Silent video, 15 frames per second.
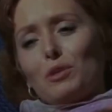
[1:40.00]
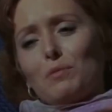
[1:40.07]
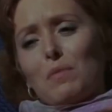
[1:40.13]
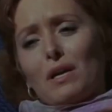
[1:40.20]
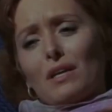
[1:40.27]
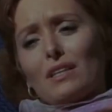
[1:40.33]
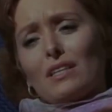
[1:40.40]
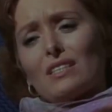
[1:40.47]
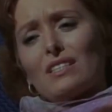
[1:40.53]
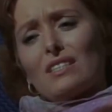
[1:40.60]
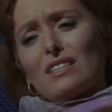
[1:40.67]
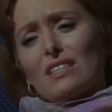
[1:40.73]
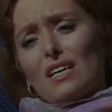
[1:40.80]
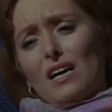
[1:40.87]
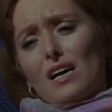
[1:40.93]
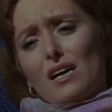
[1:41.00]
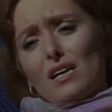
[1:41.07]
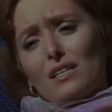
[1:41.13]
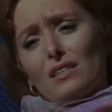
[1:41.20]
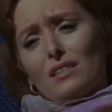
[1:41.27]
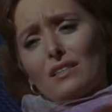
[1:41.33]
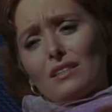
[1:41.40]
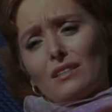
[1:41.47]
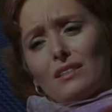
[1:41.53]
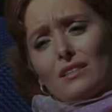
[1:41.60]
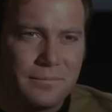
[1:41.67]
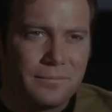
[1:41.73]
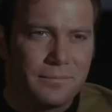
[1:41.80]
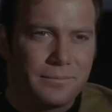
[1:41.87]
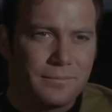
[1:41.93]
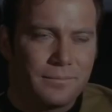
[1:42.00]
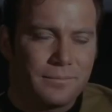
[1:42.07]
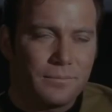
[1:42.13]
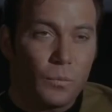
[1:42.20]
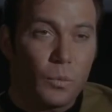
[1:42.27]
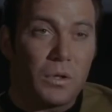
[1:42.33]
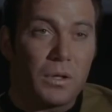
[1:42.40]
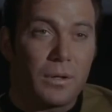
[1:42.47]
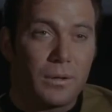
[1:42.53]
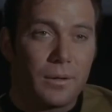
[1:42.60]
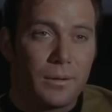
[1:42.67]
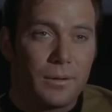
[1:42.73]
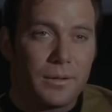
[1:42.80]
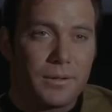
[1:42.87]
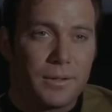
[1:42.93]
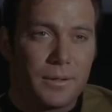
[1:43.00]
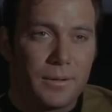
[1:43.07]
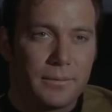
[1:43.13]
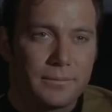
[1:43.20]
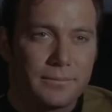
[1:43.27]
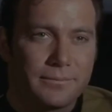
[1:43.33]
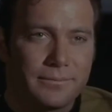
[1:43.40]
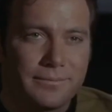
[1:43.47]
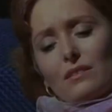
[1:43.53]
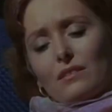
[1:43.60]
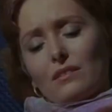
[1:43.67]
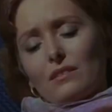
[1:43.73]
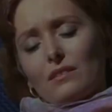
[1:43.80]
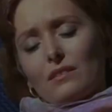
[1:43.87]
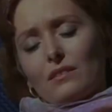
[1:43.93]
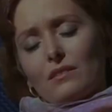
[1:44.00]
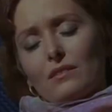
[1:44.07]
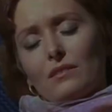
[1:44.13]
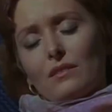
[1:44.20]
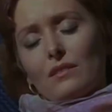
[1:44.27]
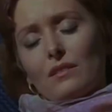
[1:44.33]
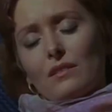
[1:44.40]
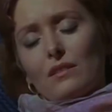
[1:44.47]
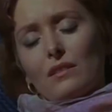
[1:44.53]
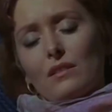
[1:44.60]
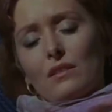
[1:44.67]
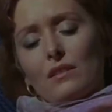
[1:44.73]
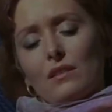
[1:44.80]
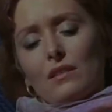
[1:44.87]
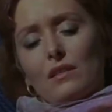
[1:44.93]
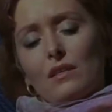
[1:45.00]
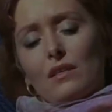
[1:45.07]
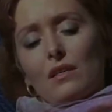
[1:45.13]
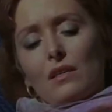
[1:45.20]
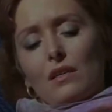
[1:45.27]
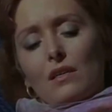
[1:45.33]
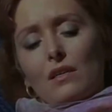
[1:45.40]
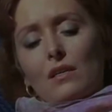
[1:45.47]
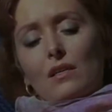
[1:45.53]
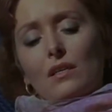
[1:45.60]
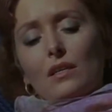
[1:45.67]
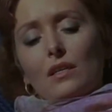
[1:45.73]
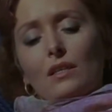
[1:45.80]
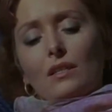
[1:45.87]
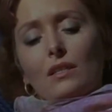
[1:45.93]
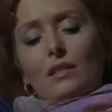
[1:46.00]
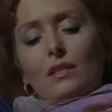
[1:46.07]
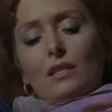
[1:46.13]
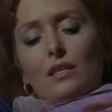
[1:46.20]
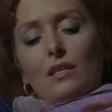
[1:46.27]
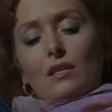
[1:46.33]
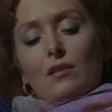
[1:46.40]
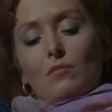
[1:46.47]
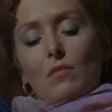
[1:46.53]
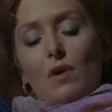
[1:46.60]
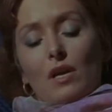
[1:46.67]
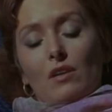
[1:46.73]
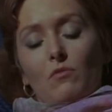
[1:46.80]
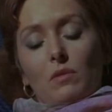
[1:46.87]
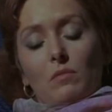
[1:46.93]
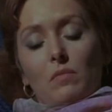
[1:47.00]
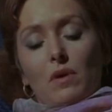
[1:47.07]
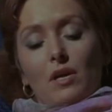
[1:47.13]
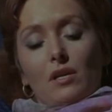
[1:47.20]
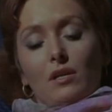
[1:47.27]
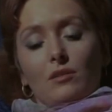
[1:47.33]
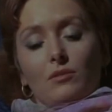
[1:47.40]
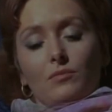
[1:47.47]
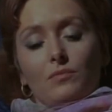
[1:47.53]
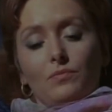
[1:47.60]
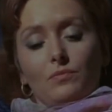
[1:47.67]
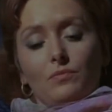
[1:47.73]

there's an interesting character study in self-hatred and how giving in to hatred, even if it's towards yourself, is destructive and robs you of your